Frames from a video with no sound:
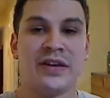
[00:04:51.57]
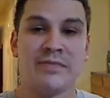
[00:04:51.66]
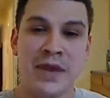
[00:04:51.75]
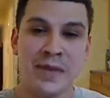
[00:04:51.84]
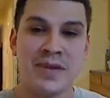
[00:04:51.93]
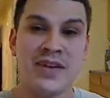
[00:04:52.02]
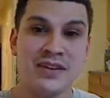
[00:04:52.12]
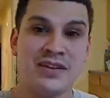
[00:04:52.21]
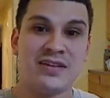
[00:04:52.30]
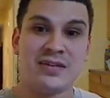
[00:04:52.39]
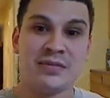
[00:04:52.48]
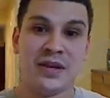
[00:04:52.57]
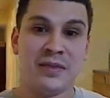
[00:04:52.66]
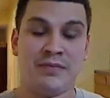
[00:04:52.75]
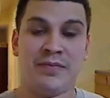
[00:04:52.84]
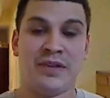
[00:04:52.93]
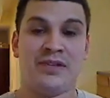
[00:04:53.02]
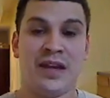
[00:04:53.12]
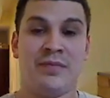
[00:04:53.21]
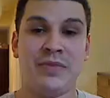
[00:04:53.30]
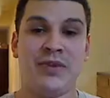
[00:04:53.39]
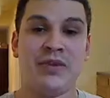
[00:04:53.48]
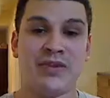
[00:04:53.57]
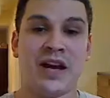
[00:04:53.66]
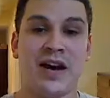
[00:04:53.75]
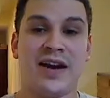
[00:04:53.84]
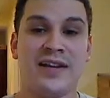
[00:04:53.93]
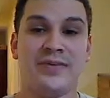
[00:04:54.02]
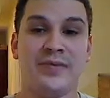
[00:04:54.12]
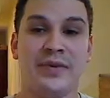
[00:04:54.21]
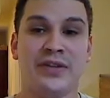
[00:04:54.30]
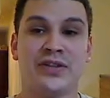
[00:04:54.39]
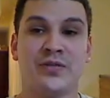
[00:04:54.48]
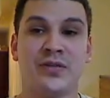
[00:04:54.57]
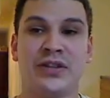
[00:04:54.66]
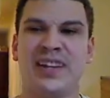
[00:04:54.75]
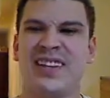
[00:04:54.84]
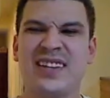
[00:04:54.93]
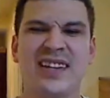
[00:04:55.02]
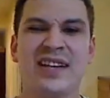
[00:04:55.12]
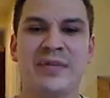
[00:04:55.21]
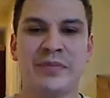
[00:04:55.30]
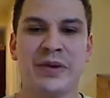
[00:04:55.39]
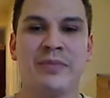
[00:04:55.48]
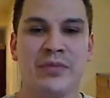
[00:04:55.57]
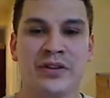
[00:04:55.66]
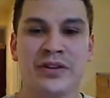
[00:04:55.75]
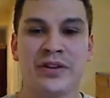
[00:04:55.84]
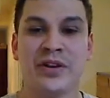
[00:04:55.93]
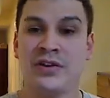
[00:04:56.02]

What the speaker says: Maybe he is in Damian's eyes, but it's more like he's like a big brother.